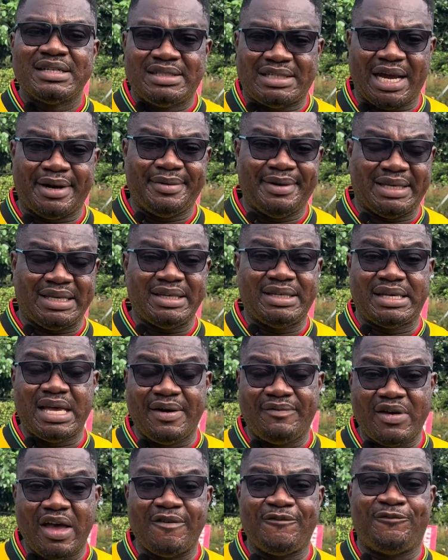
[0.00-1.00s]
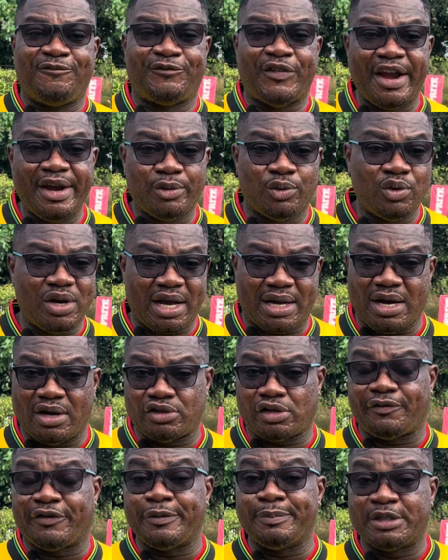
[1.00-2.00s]
Tariq gave a very good
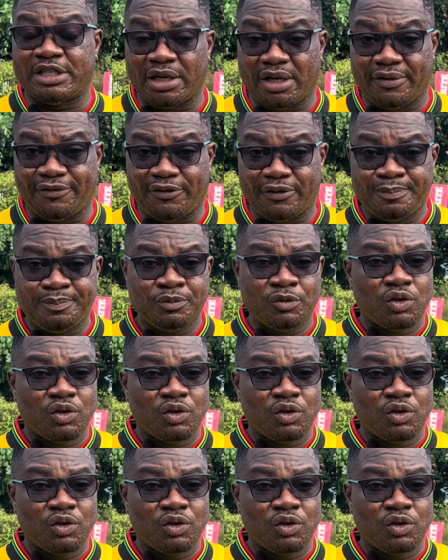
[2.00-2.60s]
account of himself